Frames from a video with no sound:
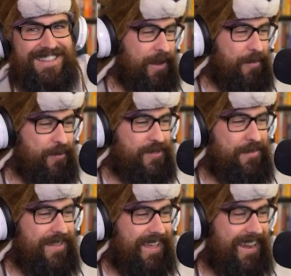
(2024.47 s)
weeaboos
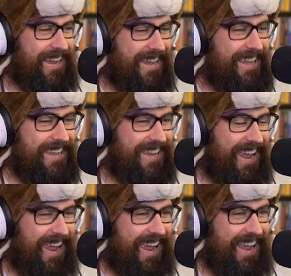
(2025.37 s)
to be like,
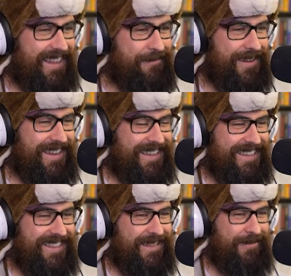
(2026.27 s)
yeah, let me
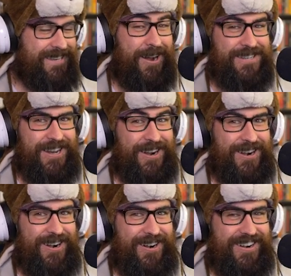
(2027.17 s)
let me talk to
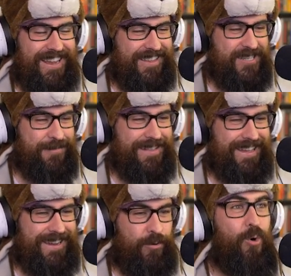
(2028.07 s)
her, and then to be
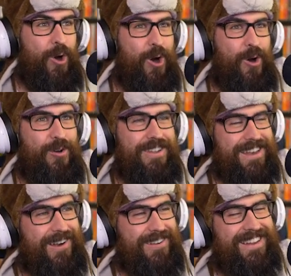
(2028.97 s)
like, woo,
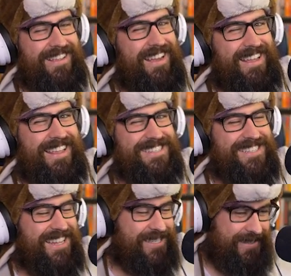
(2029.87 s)
you know,
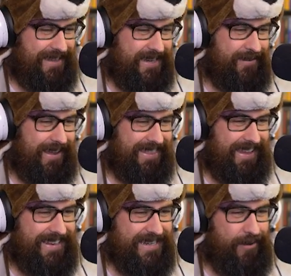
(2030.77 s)
that's that's that's what I
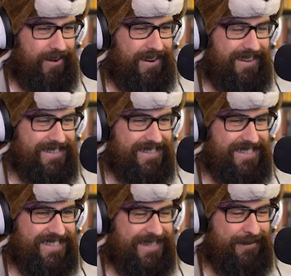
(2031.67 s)
think is going on because
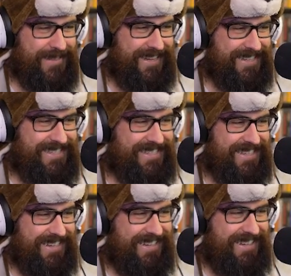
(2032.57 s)
it just seems like it's